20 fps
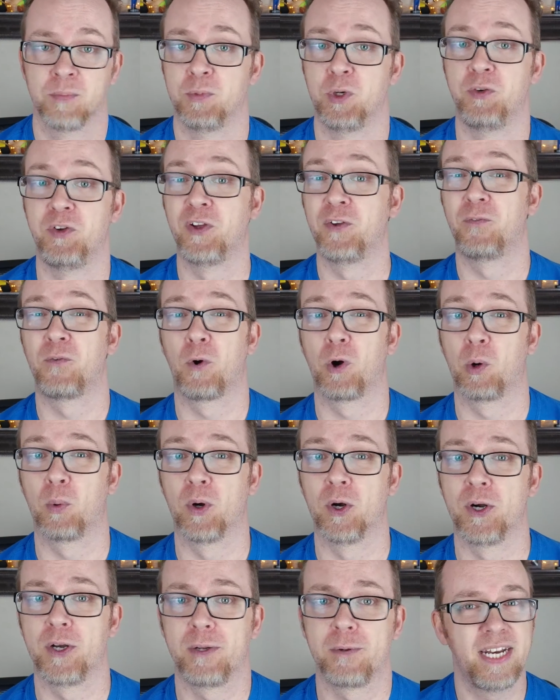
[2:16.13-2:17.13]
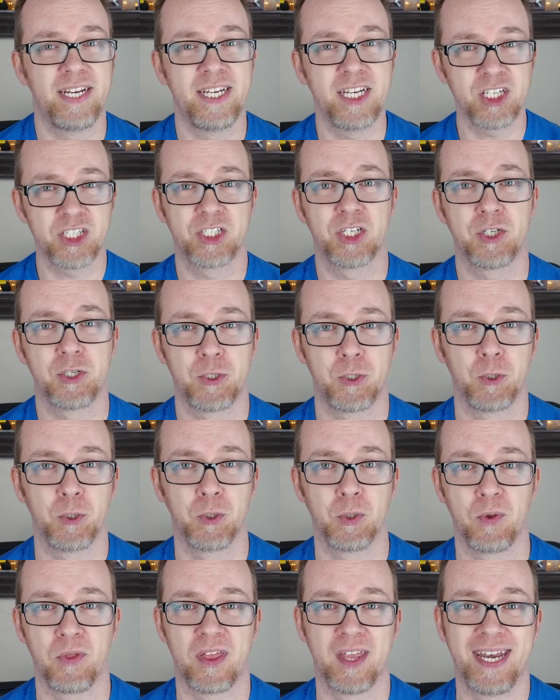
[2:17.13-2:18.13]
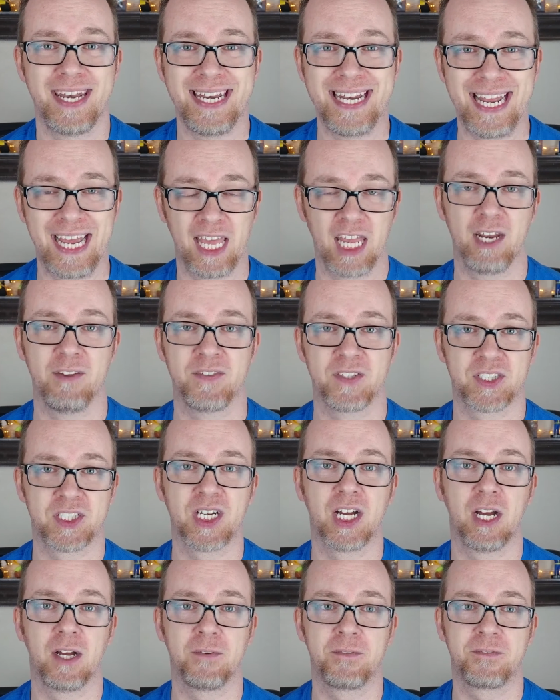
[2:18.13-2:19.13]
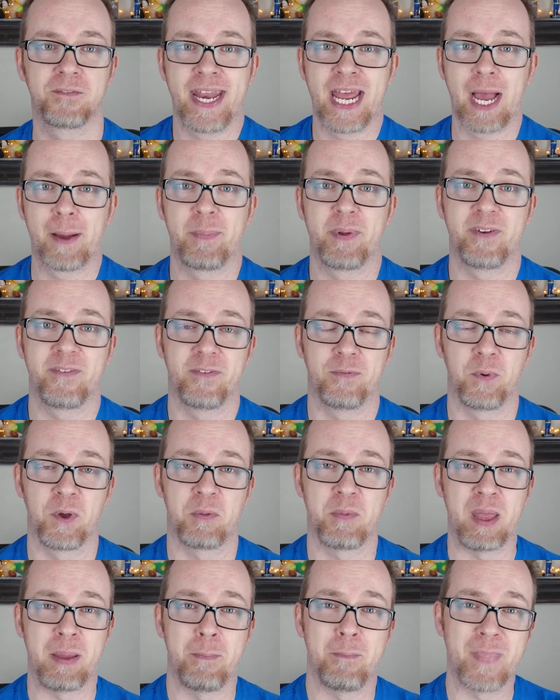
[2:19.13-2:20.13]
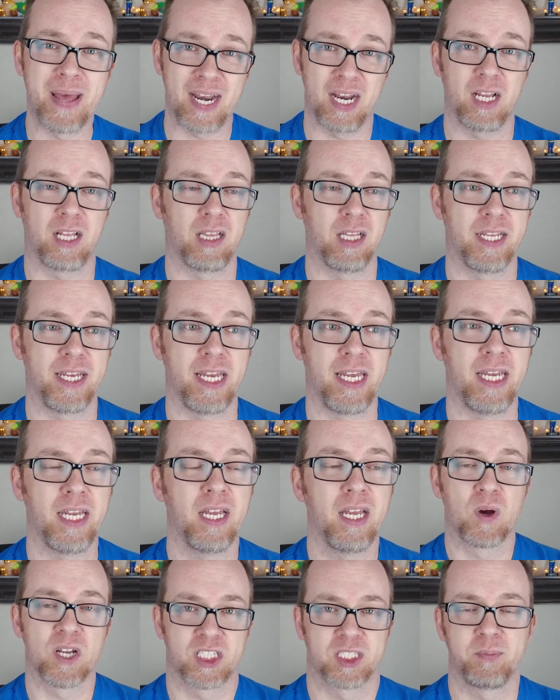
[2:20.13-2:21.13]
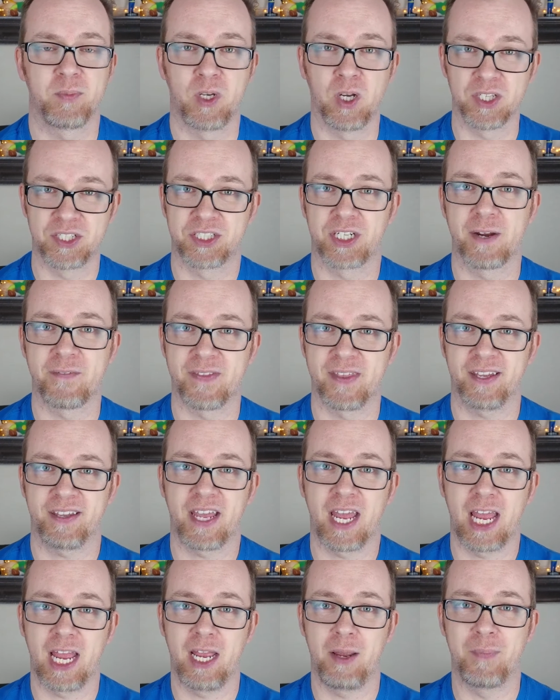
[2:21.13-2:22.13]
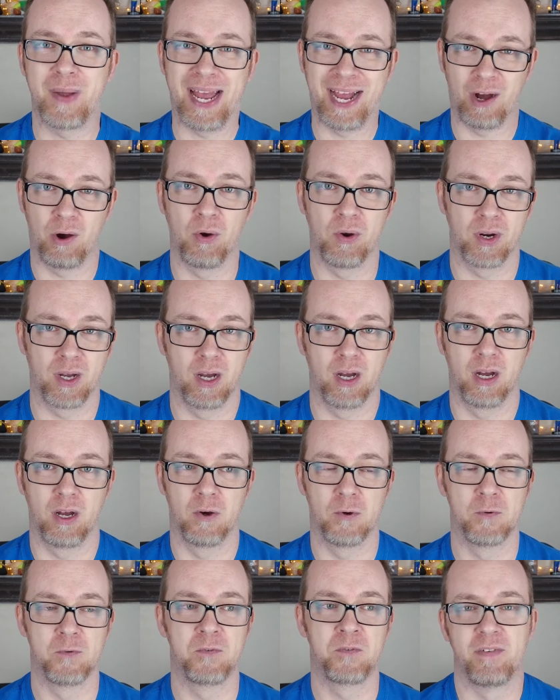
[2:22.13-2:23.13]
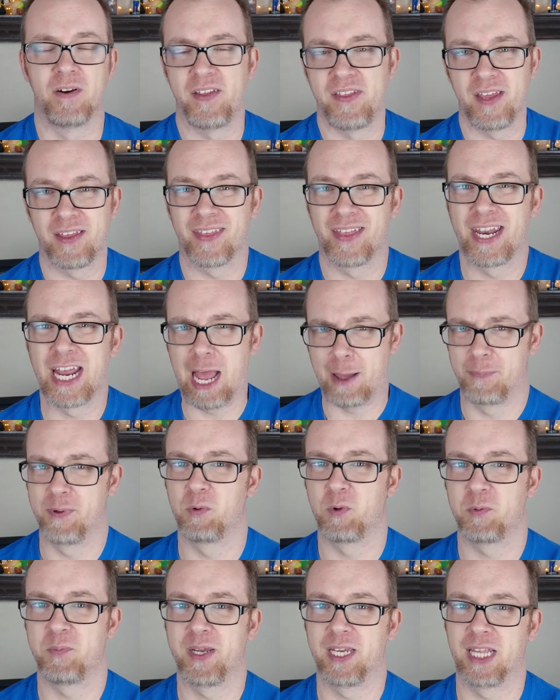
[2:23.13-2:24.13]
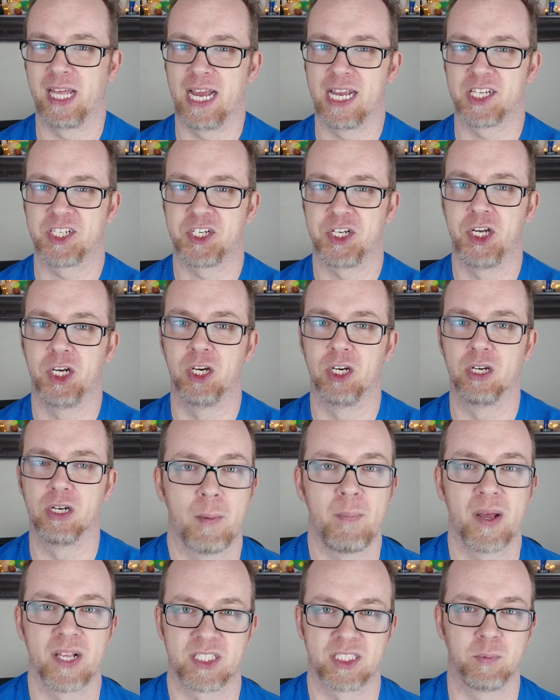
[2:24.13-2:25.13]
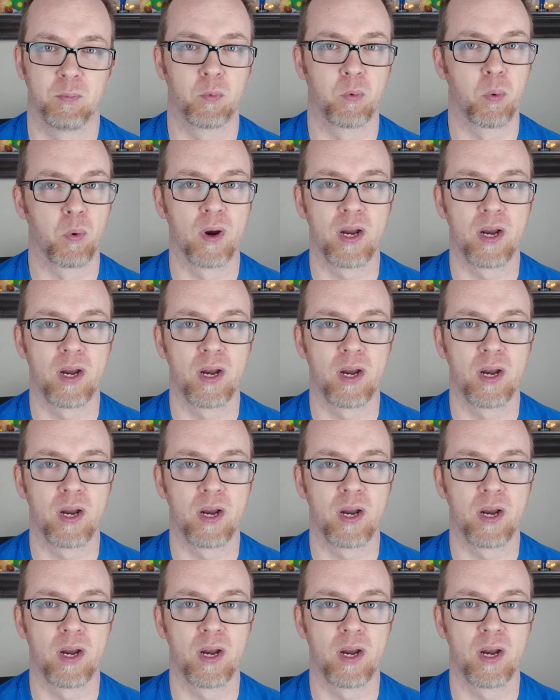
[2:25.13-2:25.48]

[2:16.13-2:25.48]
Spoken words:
moving forward. In addition to the negative stuff that happened with me medically, there was some good stuff that came out of everything that happened with me last year. I met some